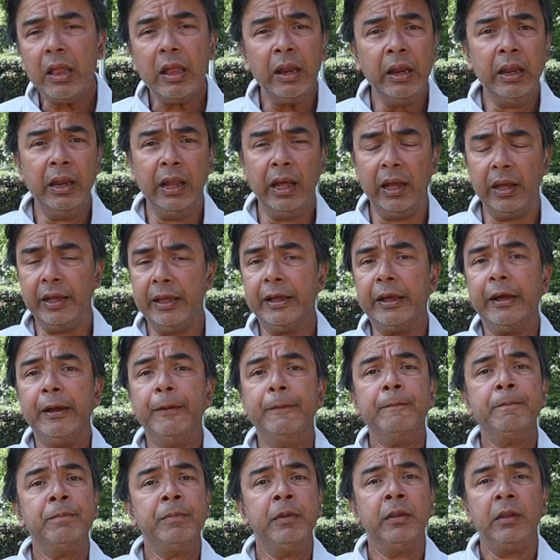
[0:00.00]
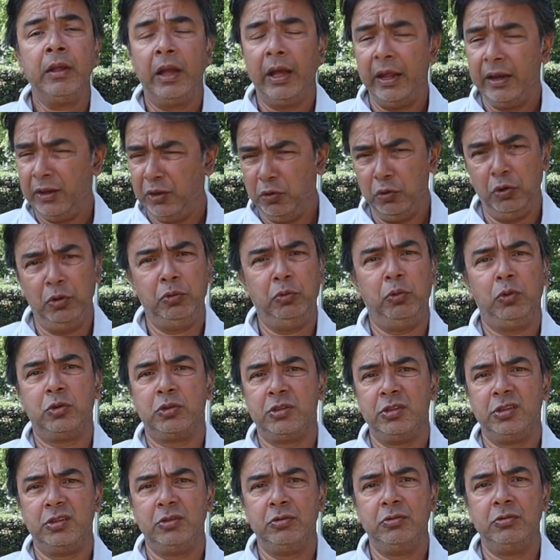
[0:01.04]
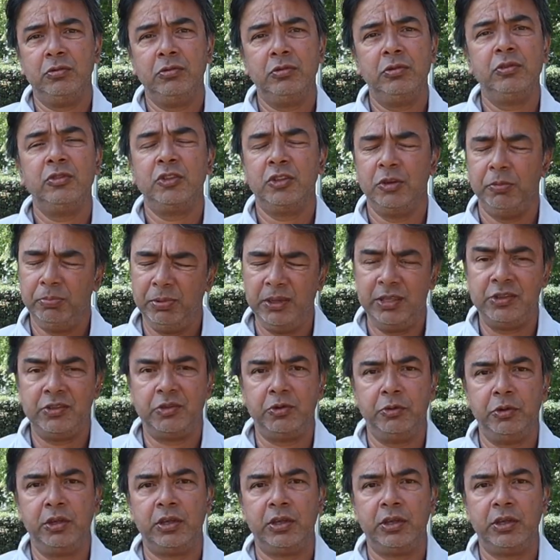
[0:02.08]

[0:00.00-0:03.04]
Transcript: like, and you know what to do. So please do